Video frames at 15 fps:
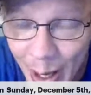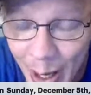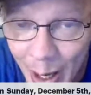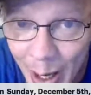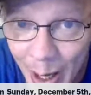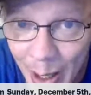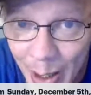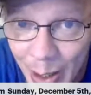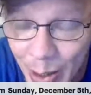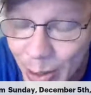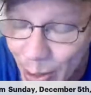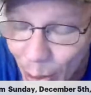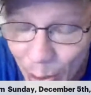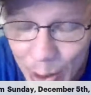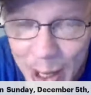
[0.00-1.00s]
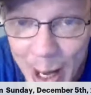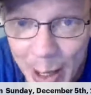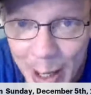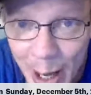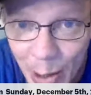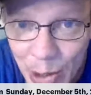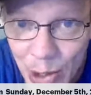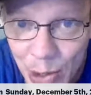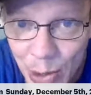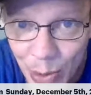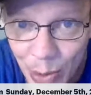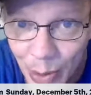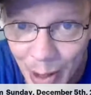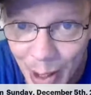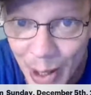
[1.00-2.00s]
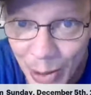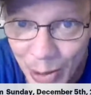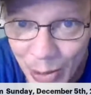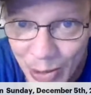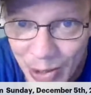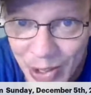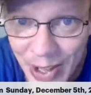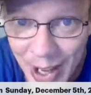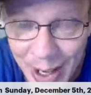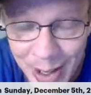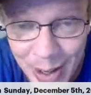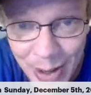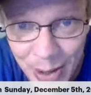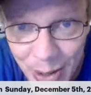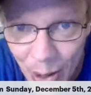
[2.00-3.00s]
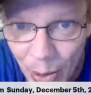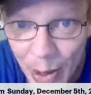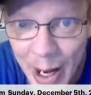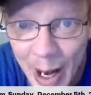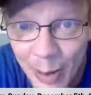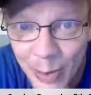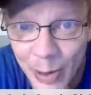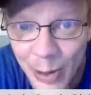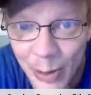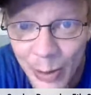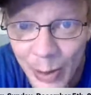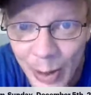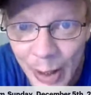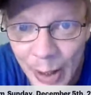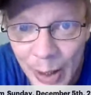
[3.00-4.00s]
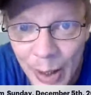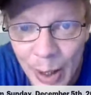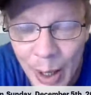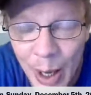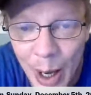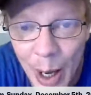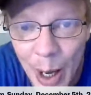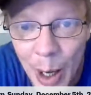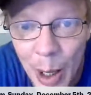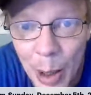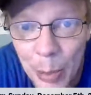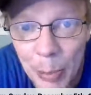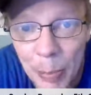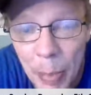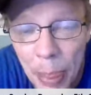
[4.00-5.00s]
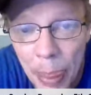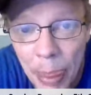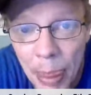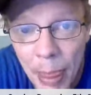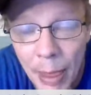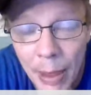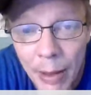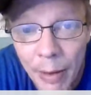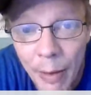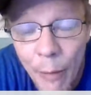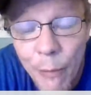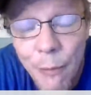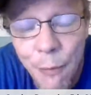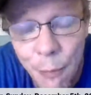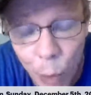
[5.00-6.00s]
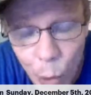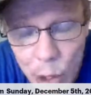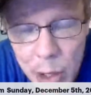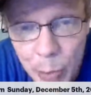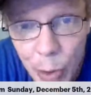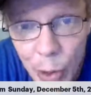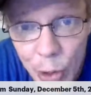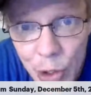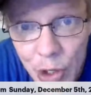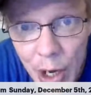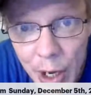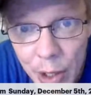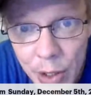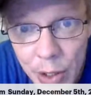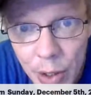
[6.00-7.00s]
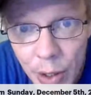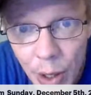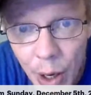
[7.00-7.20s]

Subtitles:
don't take out student loans. They don't have to. 40%